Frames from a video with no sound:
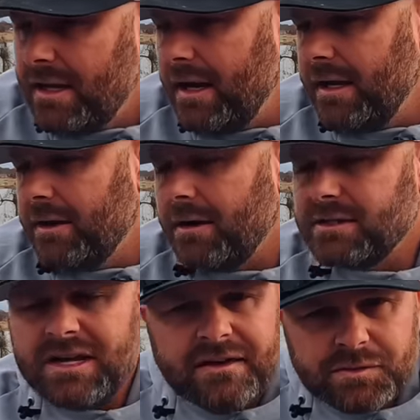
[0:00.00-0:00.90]
you know, our
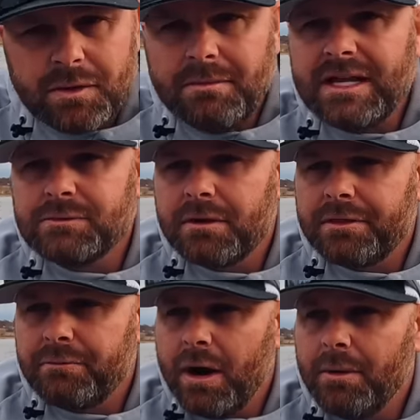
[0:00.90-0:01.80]
soft swim baits, we're
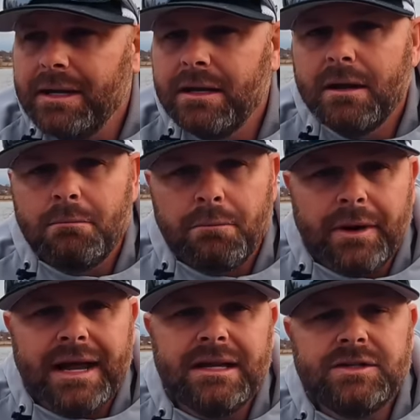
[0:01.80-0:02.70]
throwing
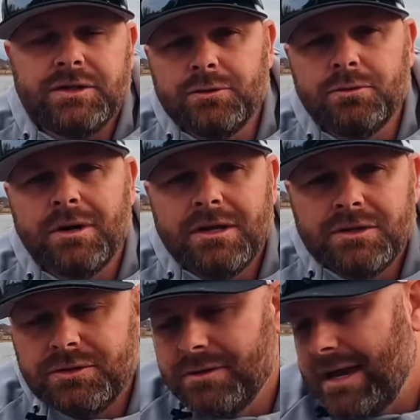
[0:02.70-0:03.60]
braid to
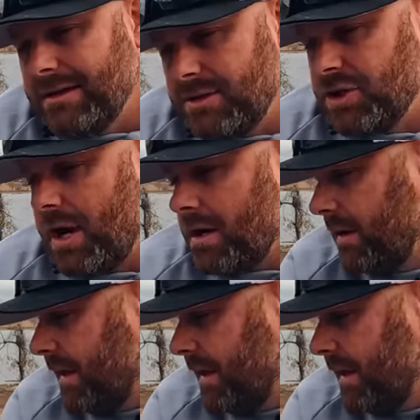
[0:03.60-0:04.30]
that shock